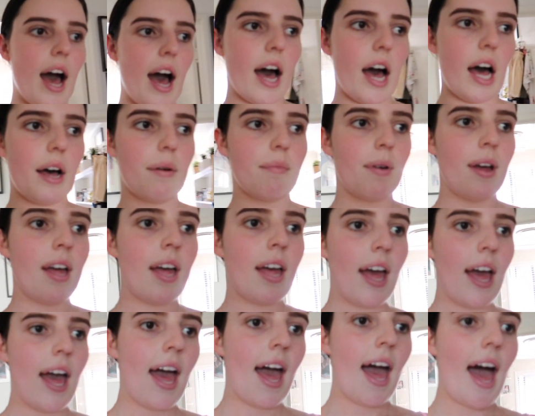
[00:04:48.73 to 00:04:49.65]
and
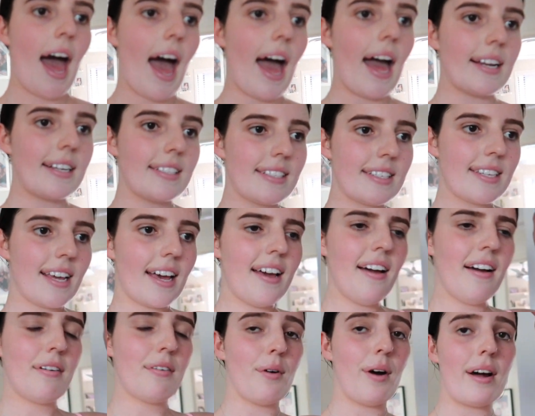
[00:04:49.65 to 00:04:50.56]

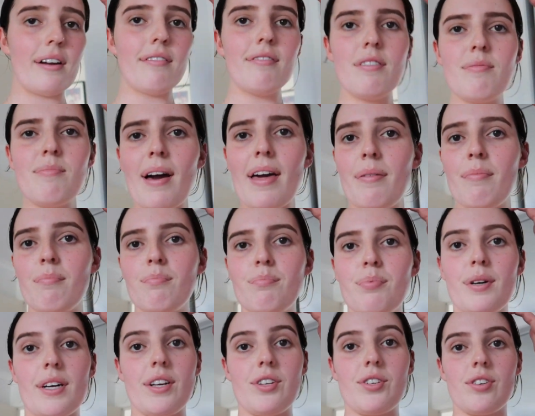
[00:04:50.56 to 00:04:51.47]
one of them I'm
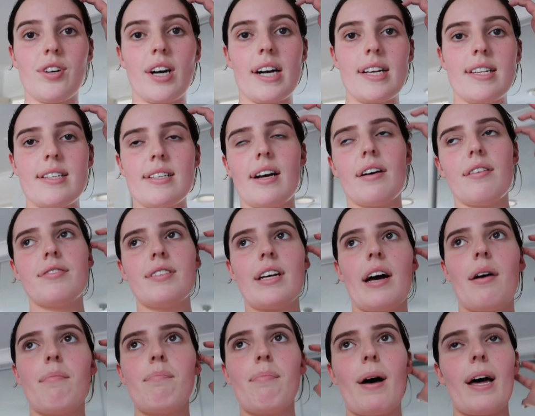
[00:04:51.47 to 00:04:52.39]
pretty sure I stuffed
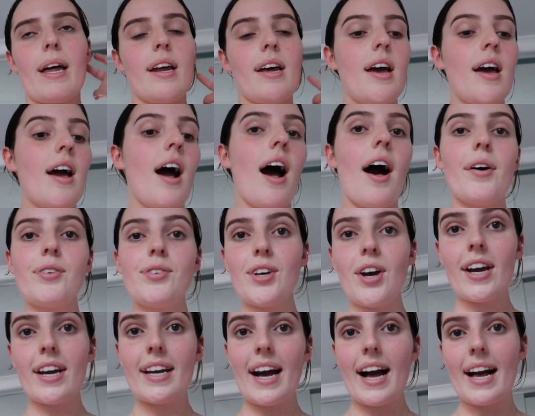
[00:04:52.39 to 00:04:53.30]
up, but I'll
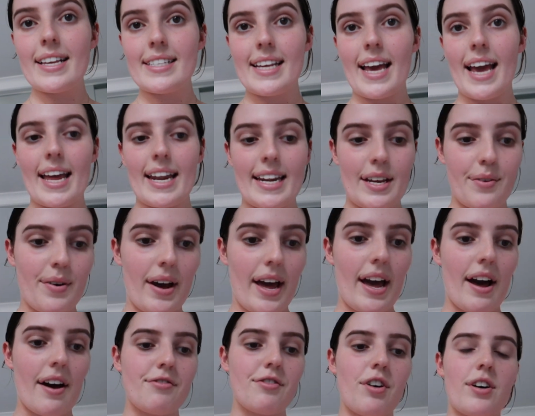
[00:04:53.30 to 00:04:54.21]
show you guys
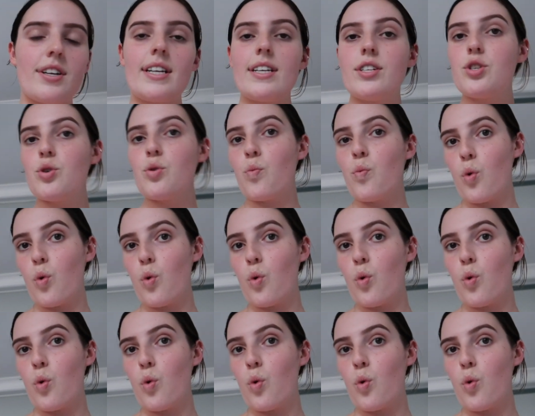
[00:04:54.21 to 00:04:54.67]
anyway. I've gotten into